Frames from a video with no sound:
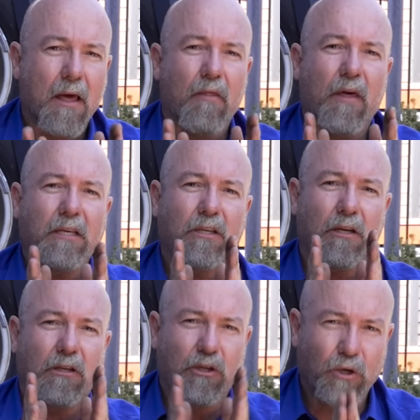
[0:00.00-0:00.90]
There's
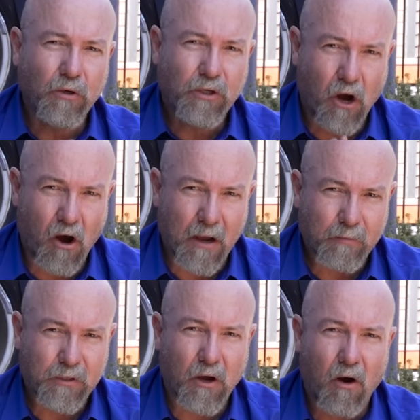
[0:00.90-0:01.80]
two
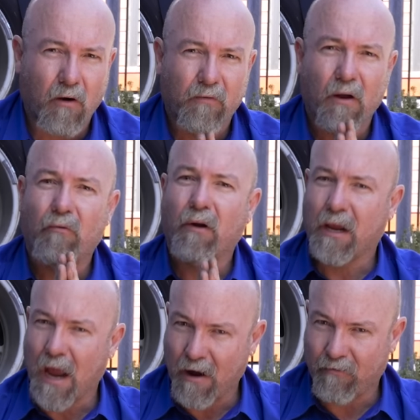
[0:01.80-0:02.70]
types of
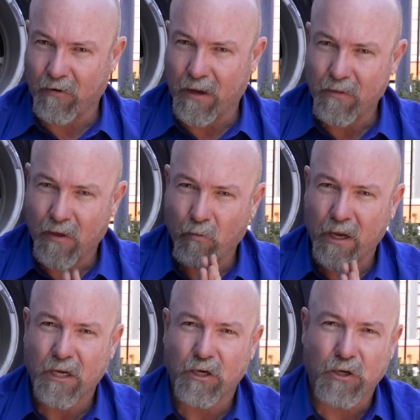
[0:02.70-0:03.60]
recovery that we
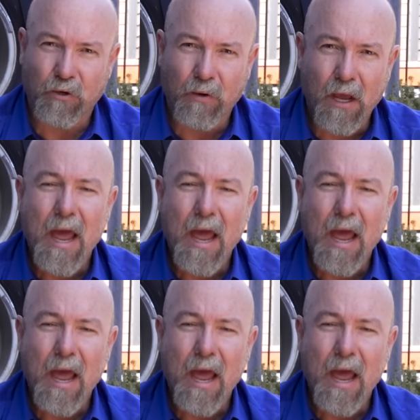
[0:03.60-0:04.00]
can do.